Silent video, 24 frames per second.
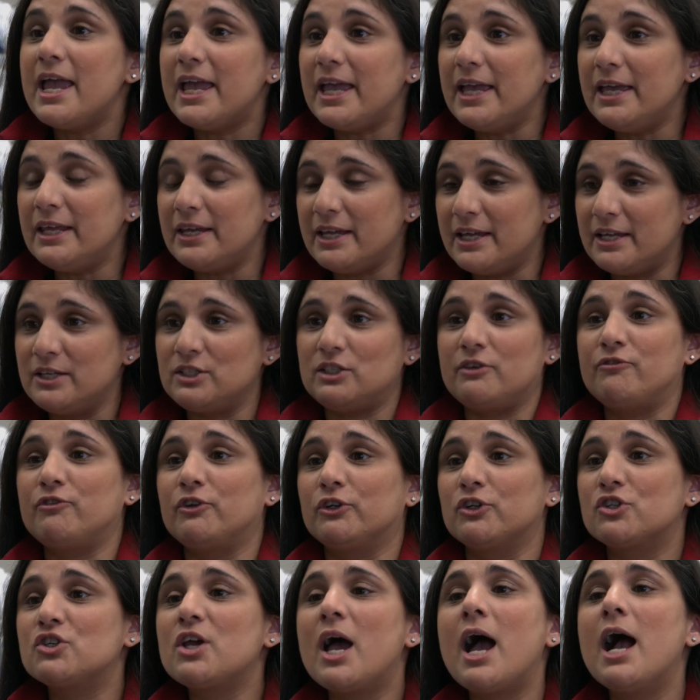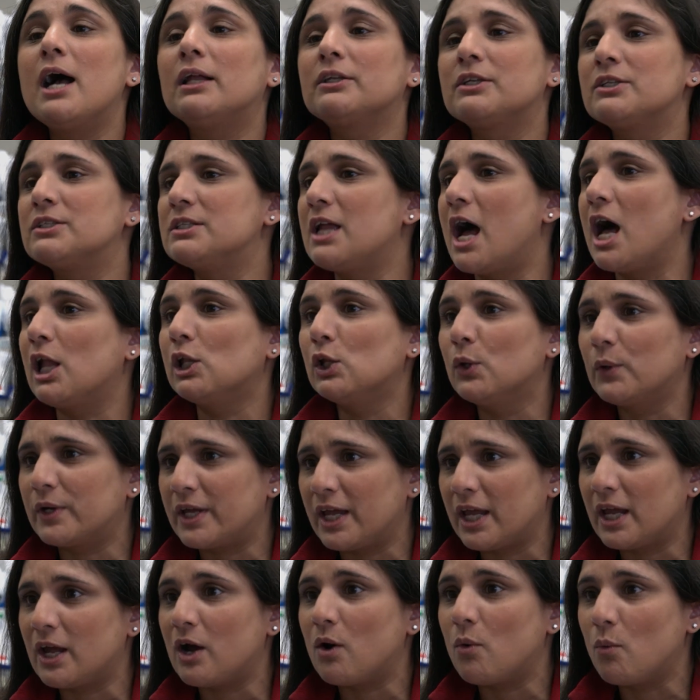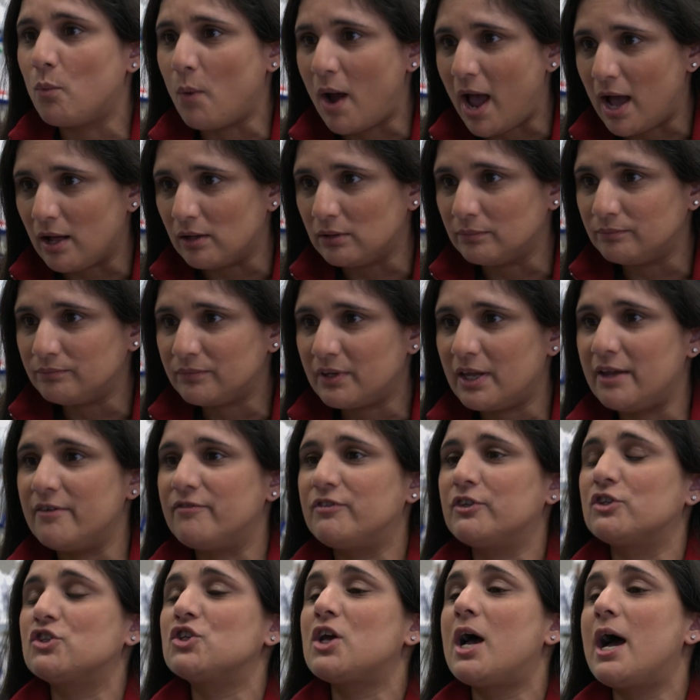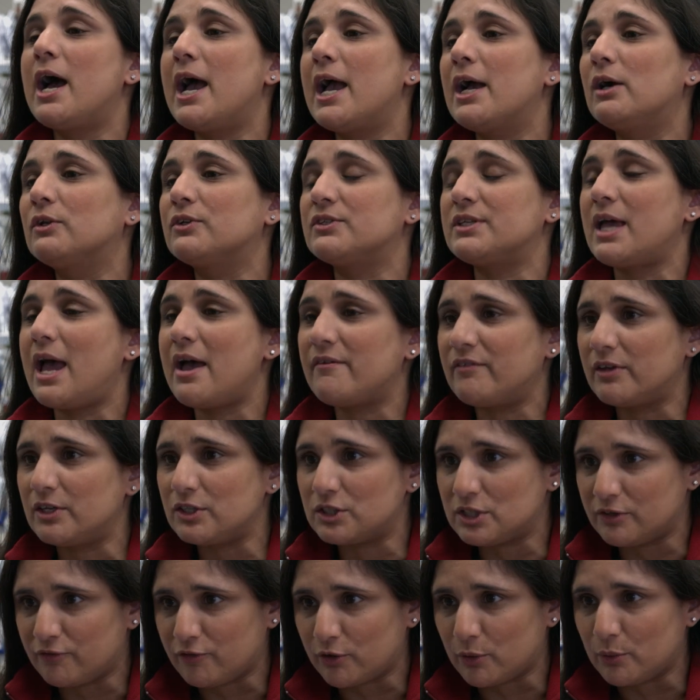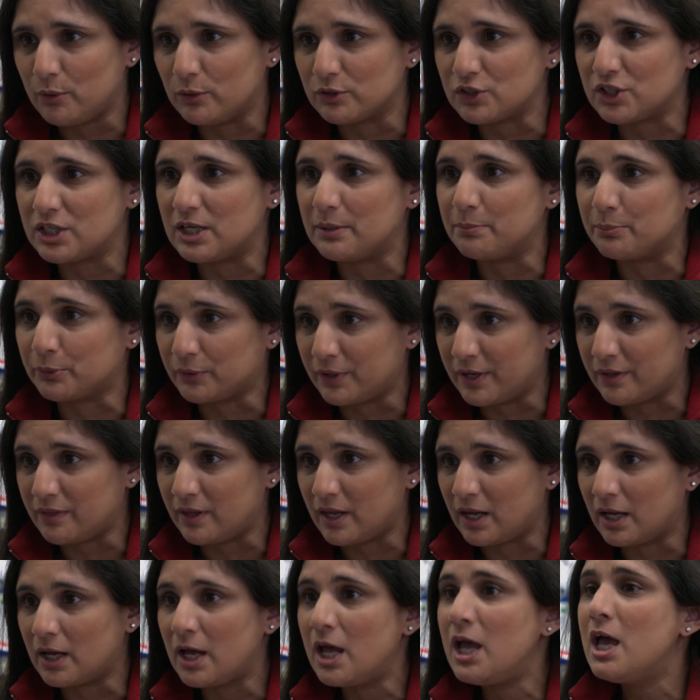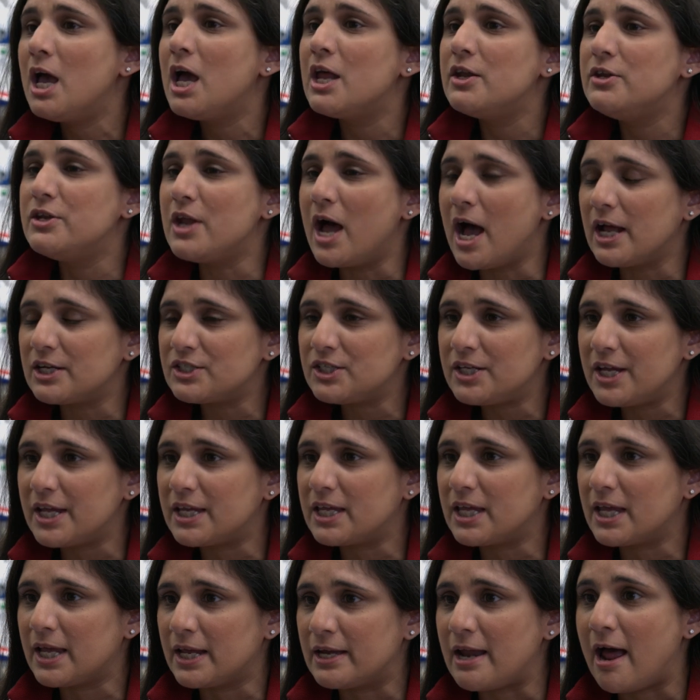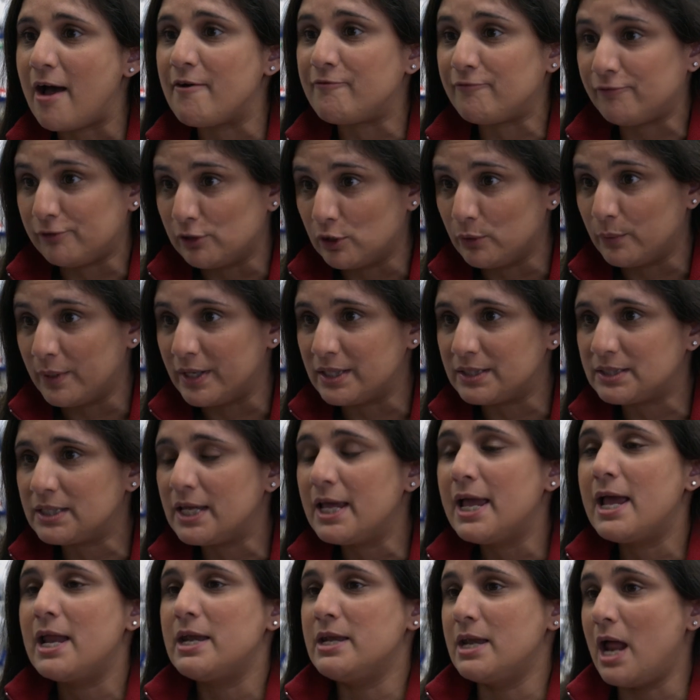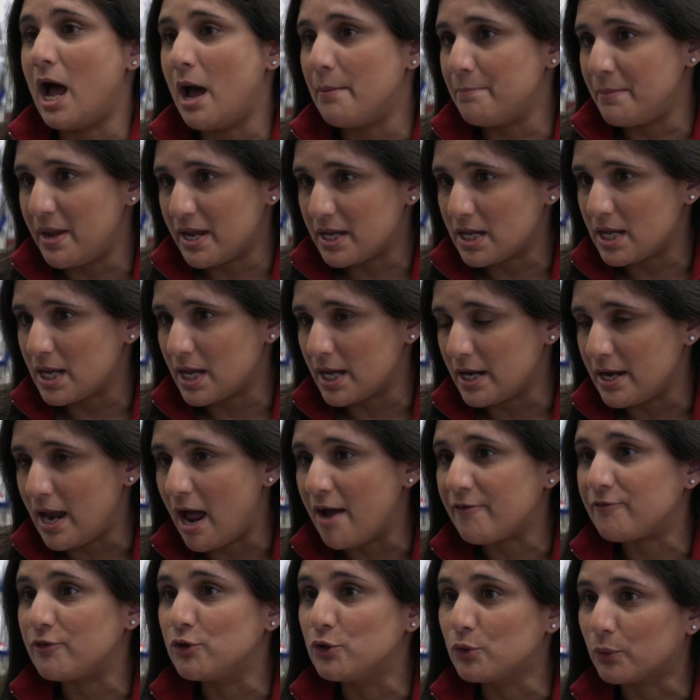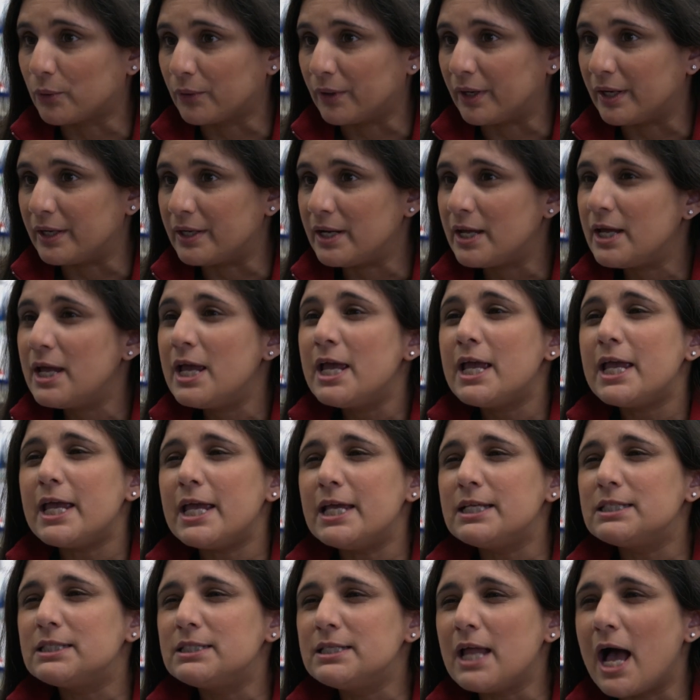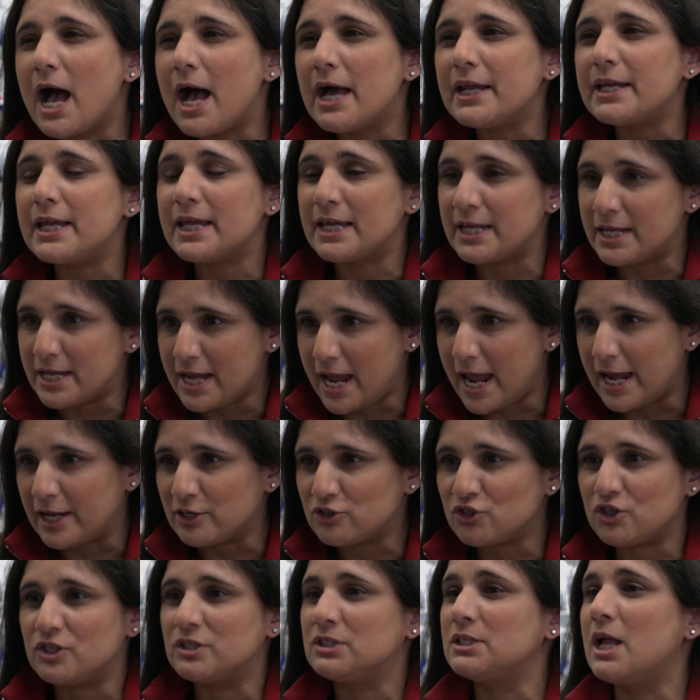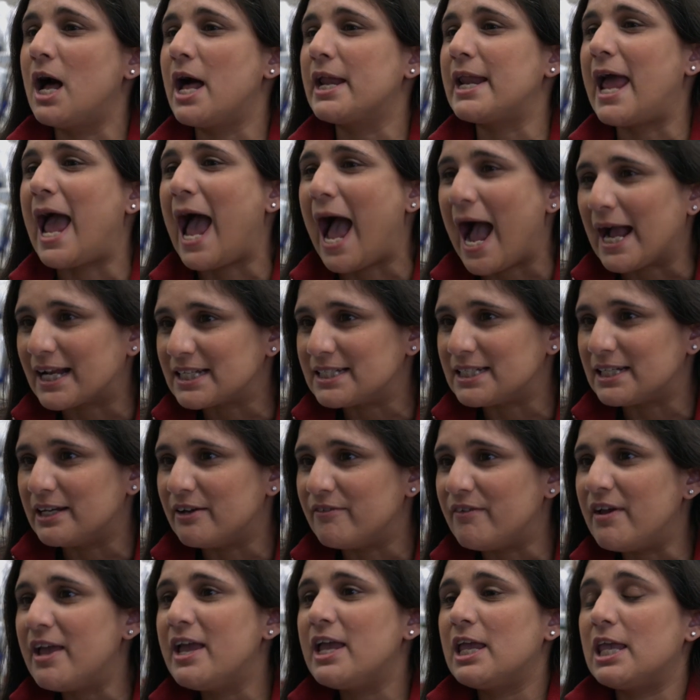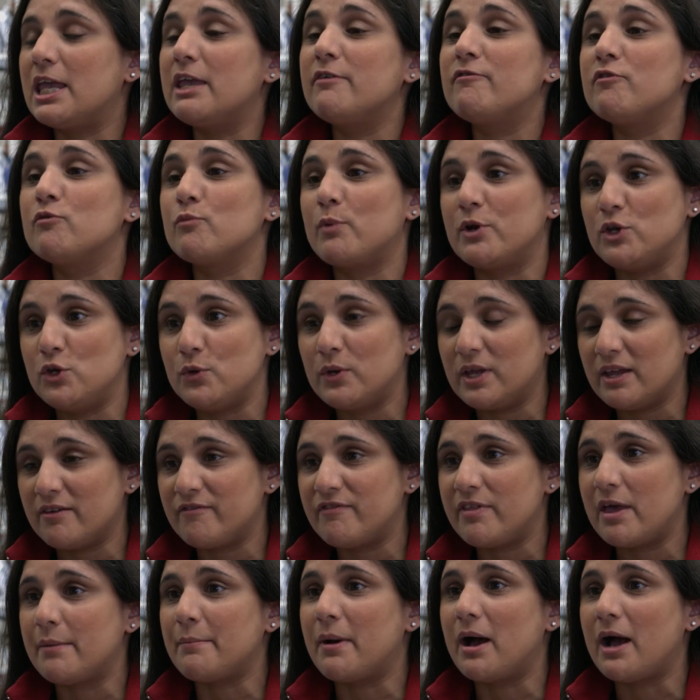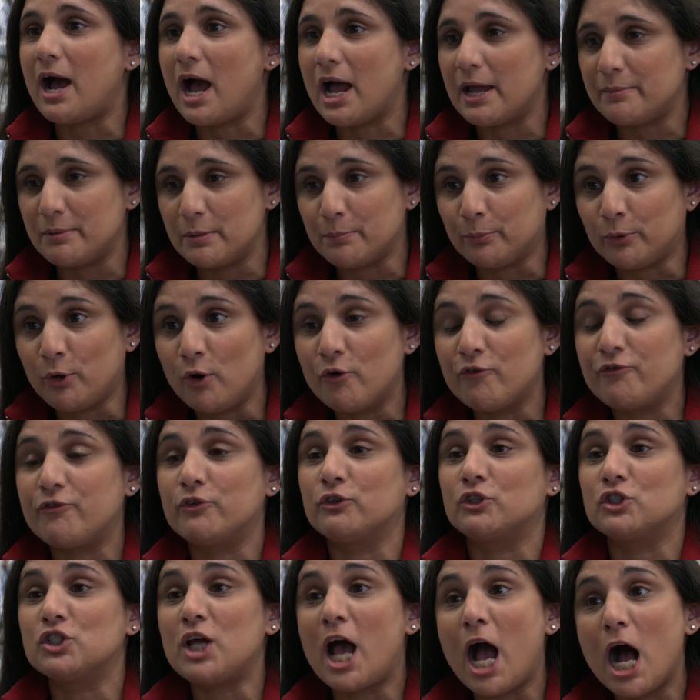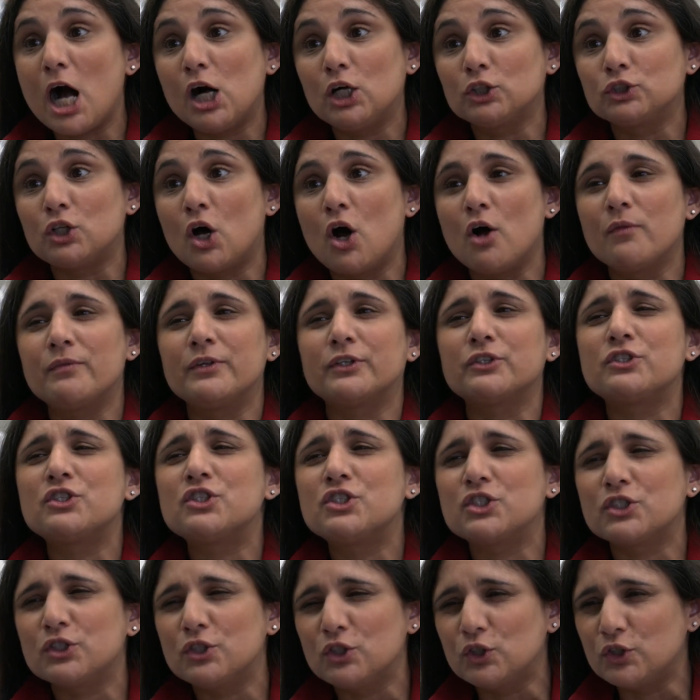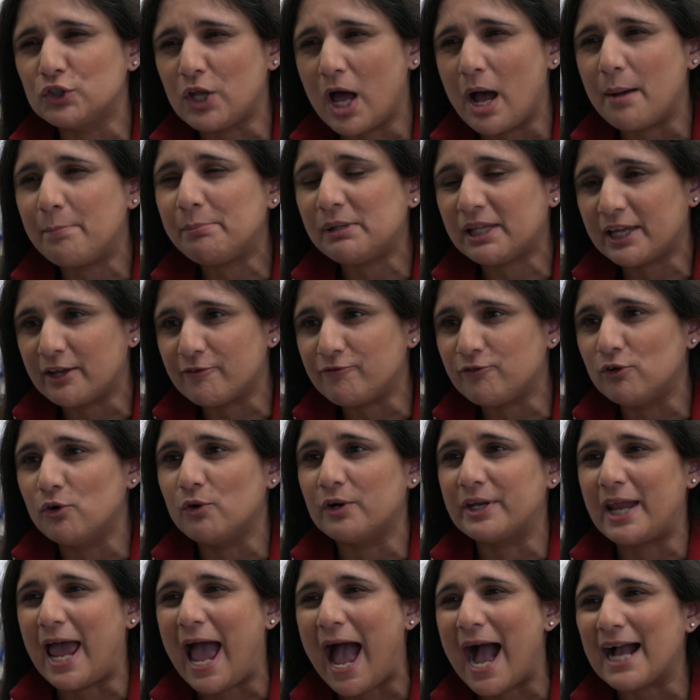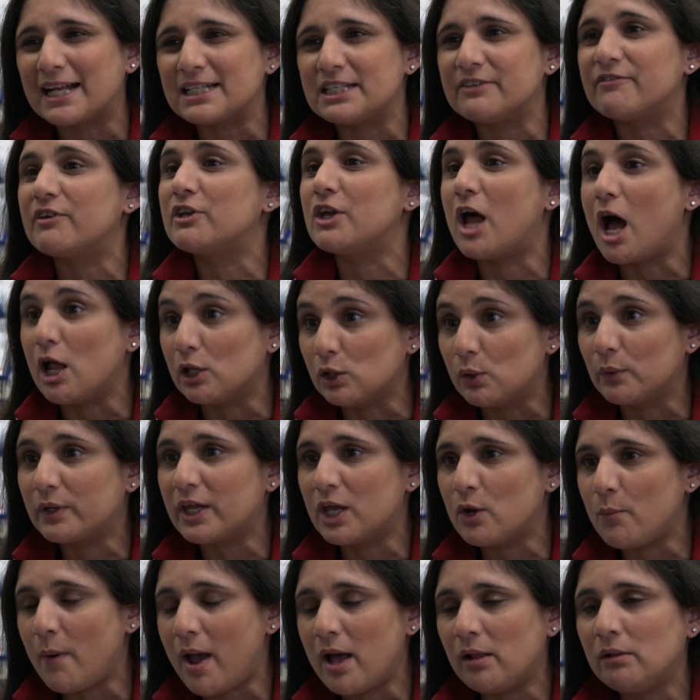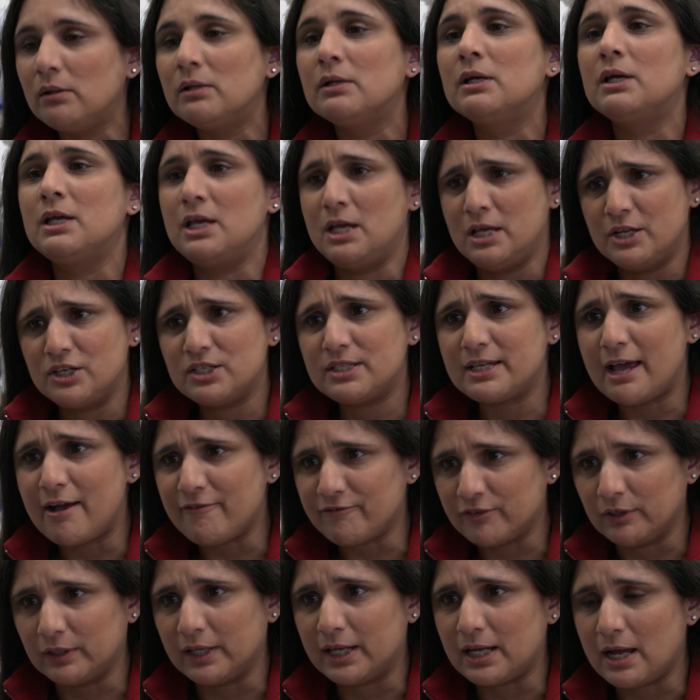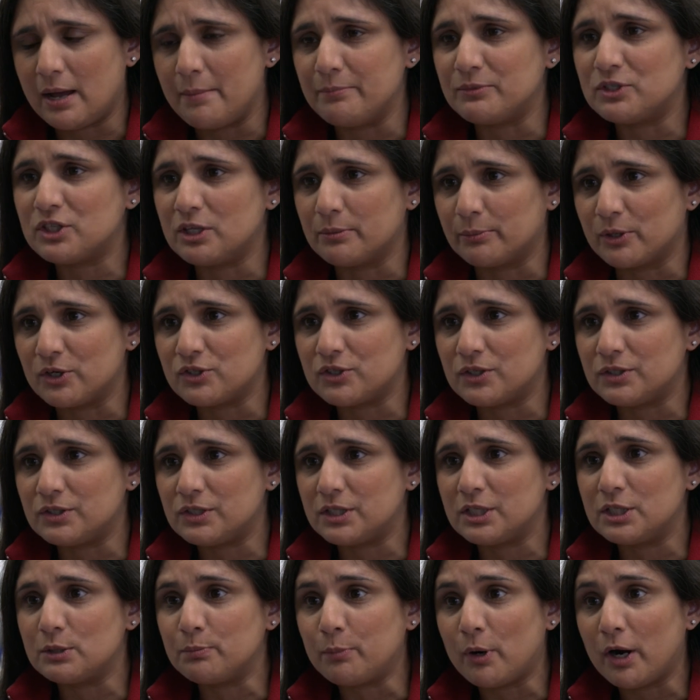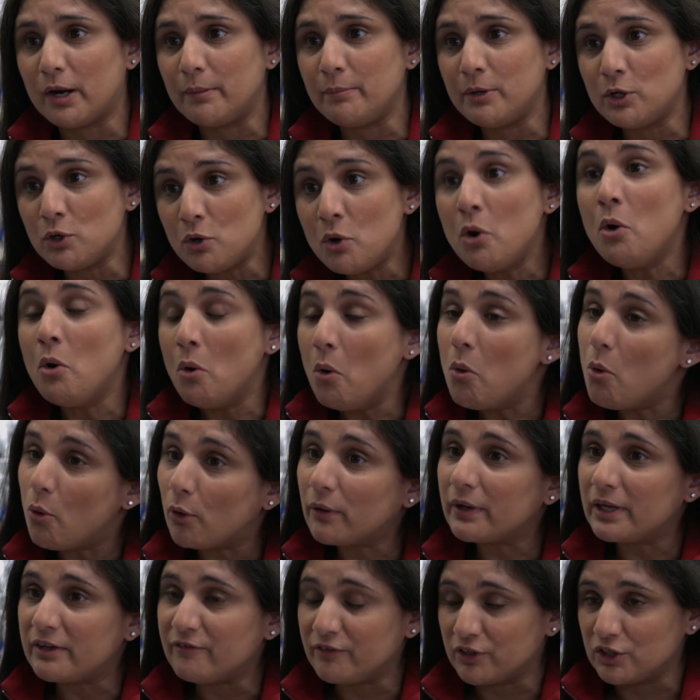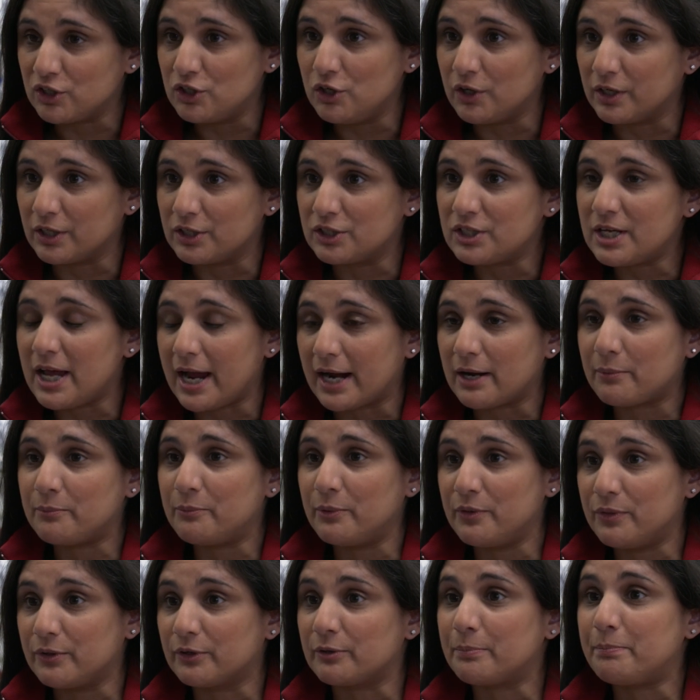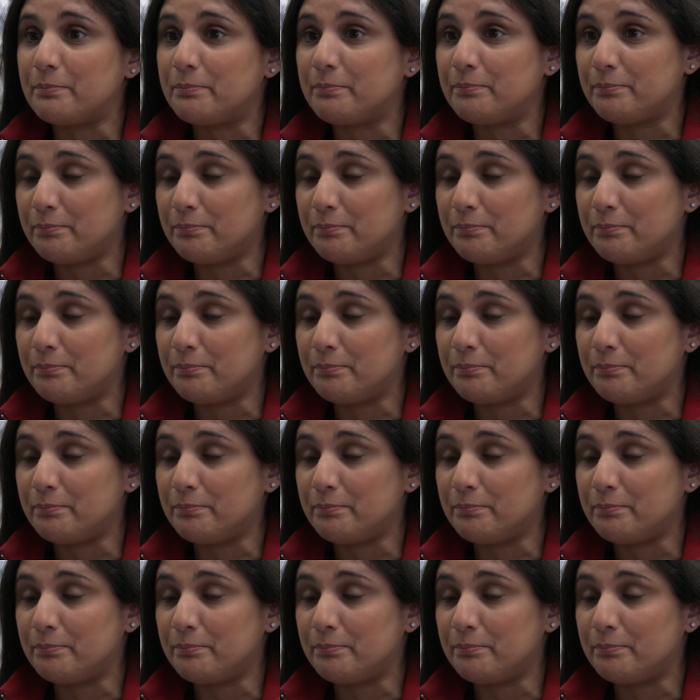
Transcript: It is if your child is not looking well, if the child is having difficulty breathing, not taking enough fluids, not making enough urine, is not engaged, is not active. Even when you give them ibuprofen or Tylenol and they're still not playful and active and not looking well, definitely come to the emergency department. Or even you can check with your